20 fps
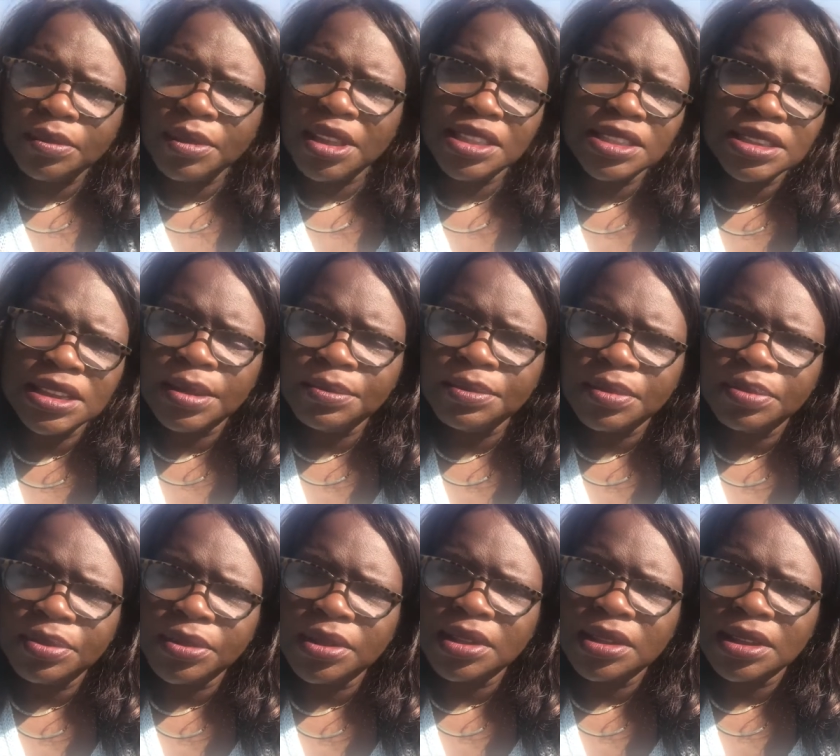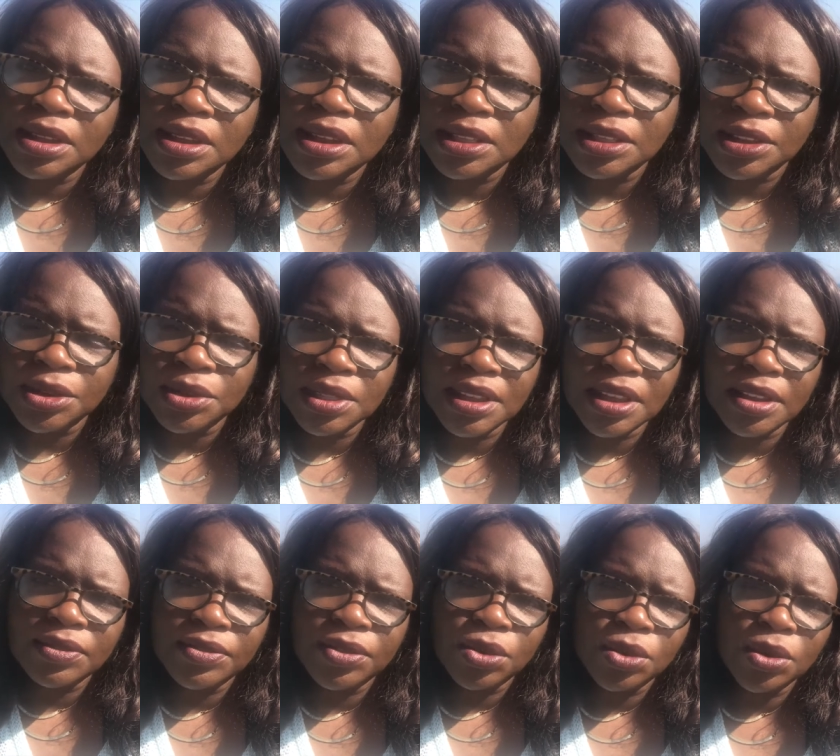I mean, some people can clearly
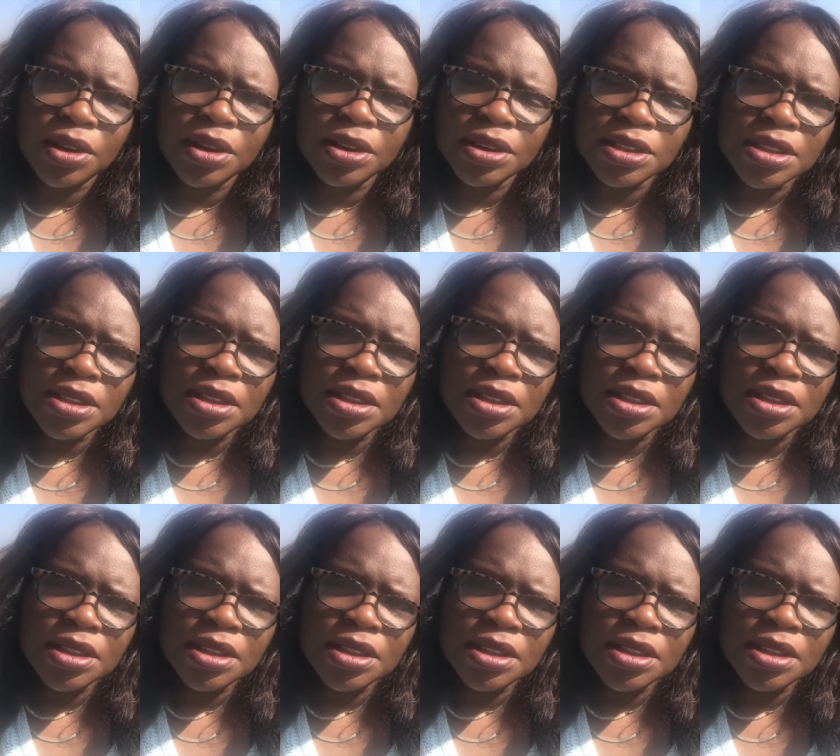afford